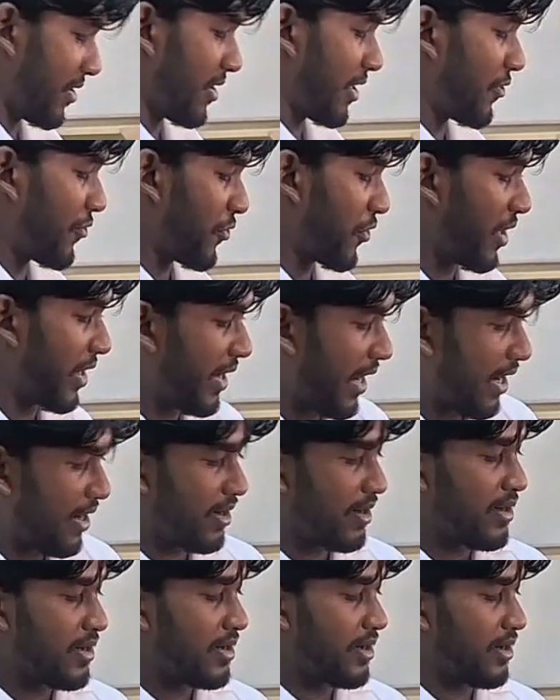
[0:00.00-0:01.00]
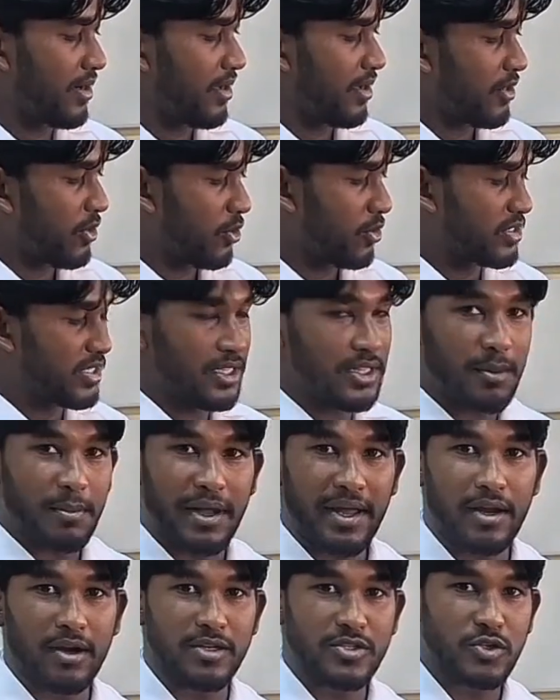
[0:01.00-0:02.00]
If you are done using the
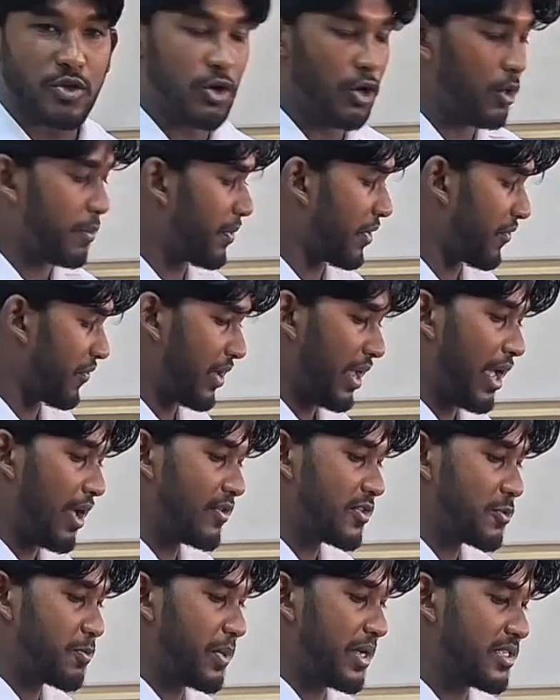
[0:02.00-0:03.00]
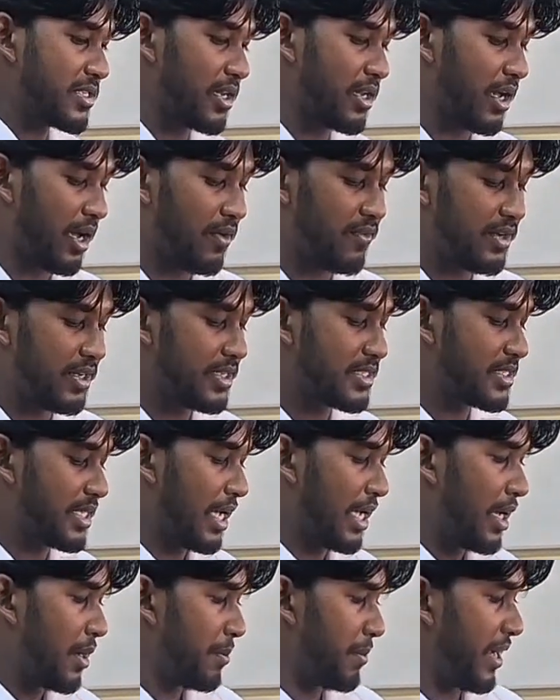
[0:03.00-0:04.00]
microscope, we have special covers
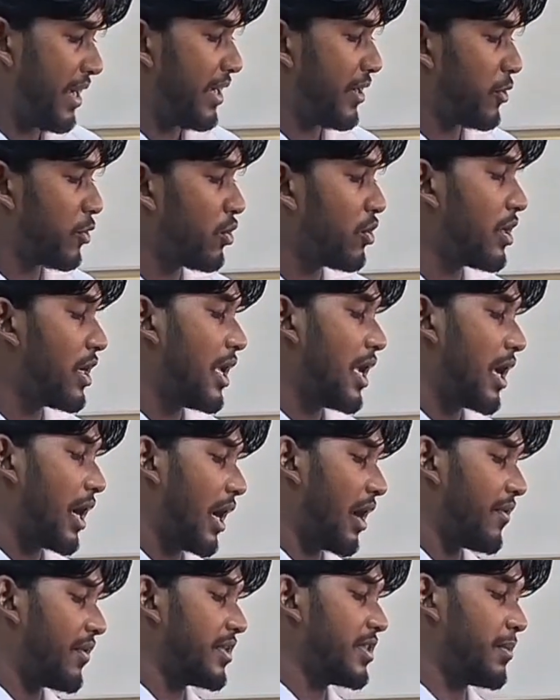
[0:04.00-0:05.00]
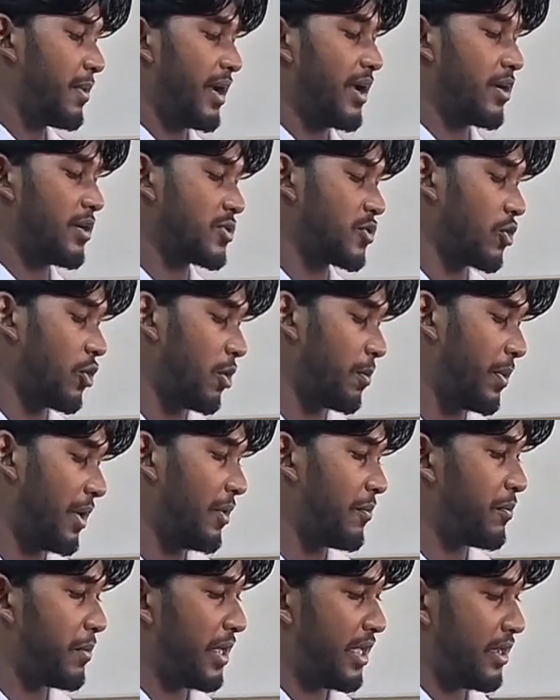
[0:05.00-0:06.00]
made to cover the microscope
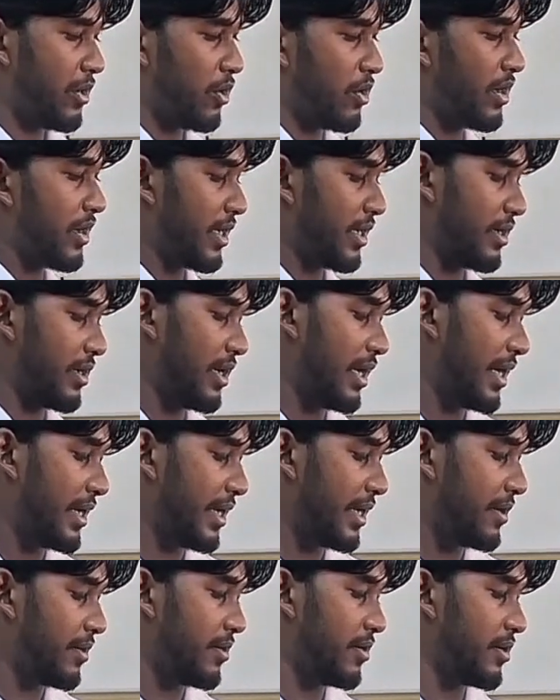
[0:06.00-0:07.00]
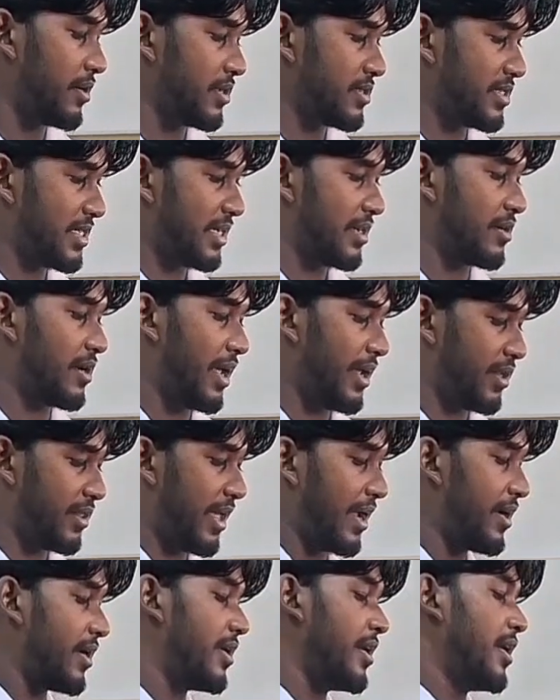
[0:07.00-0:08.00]
up. We don't let it sit like
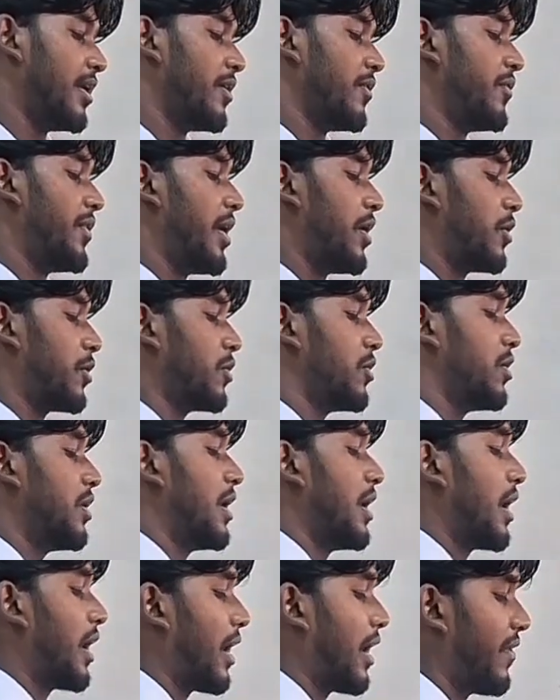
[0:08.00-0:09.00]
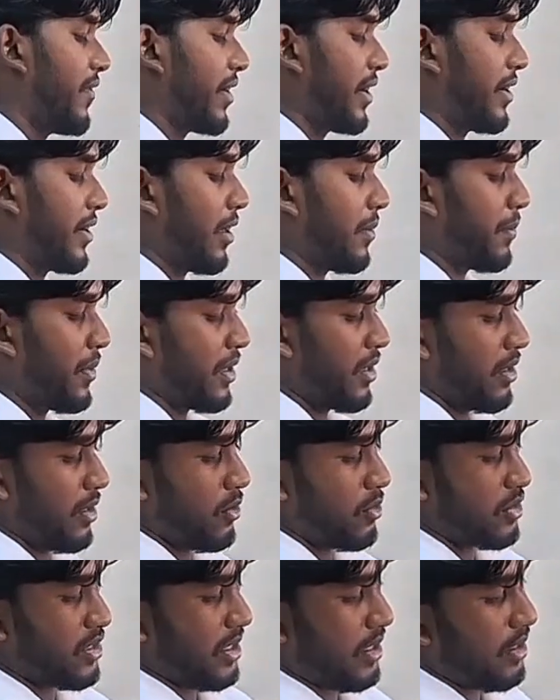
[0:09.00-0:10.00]
that. We have to cover it up
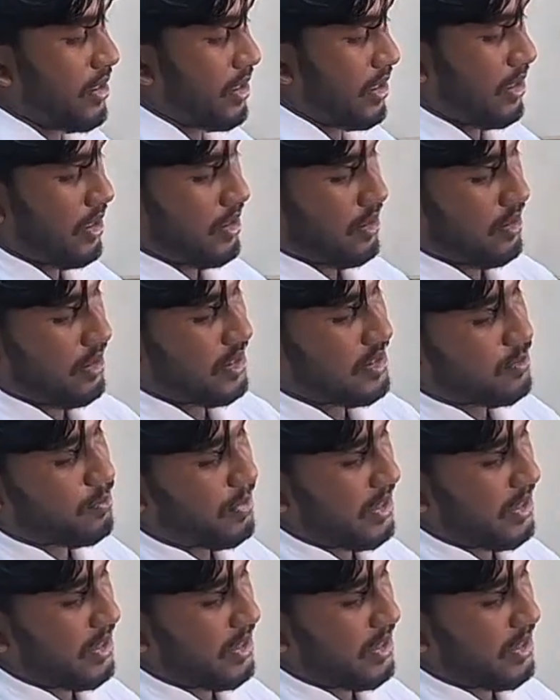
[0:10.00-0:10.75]
using this